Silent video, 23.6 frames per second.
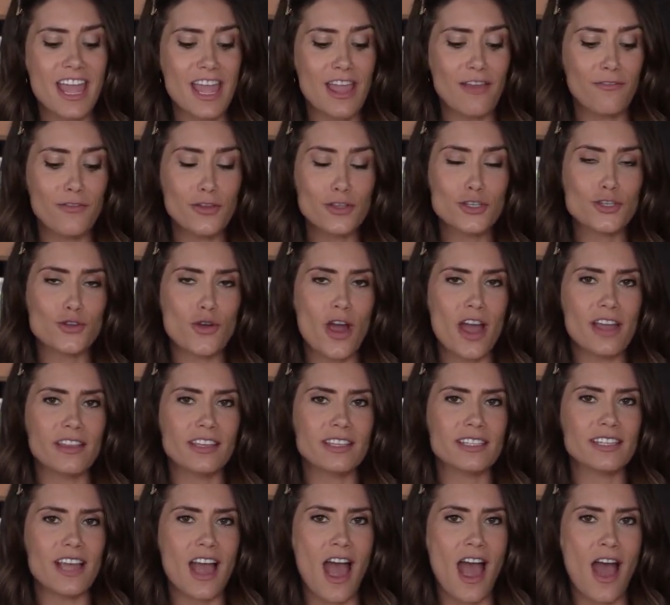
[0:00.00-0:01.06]
If you try
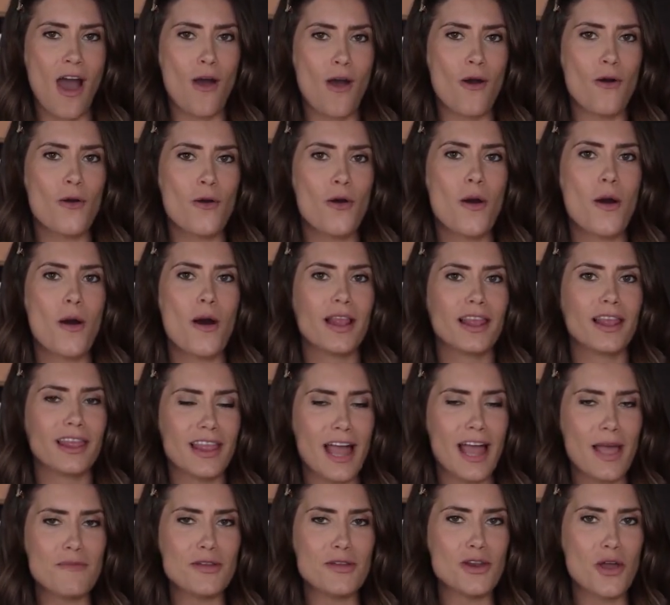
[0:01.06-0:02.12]
this out,
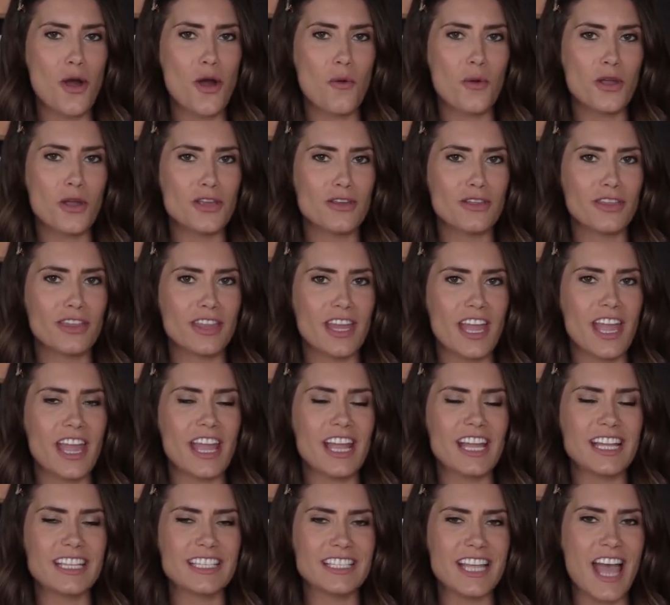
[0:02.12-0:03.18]
let me know what you
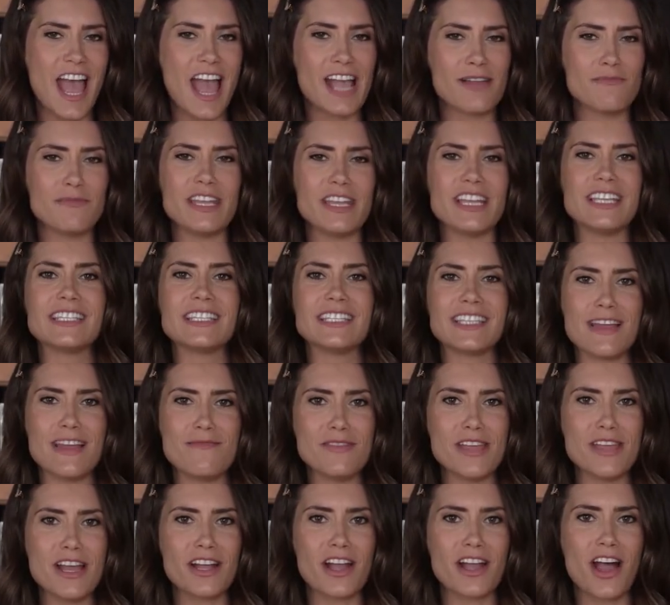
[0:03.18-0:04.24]
think. Tag me, send
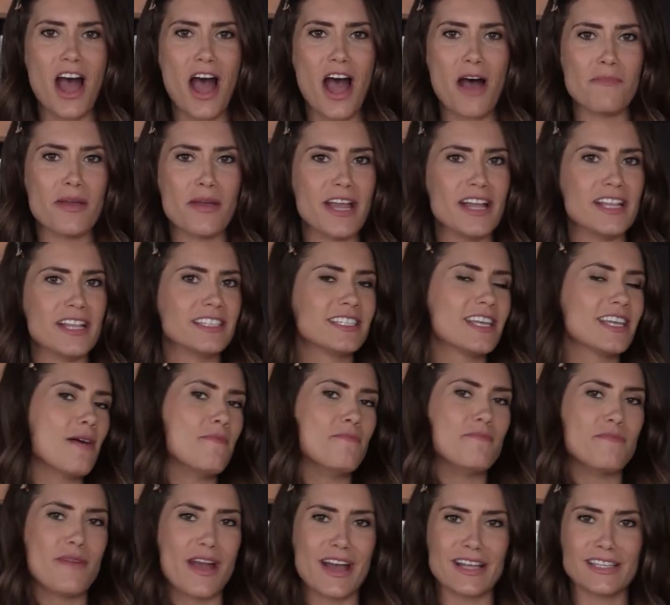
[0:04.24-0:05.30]
me a comment, a
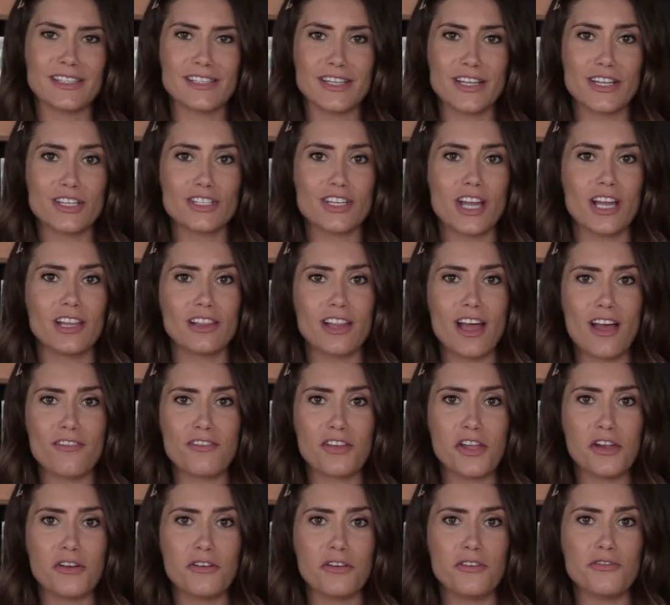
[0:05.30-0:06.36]
message. I
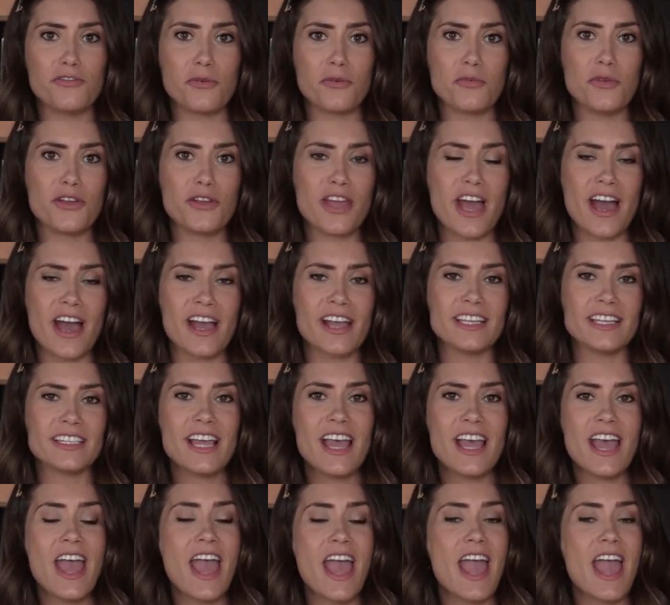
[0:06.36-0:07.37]
love hearing from you guys.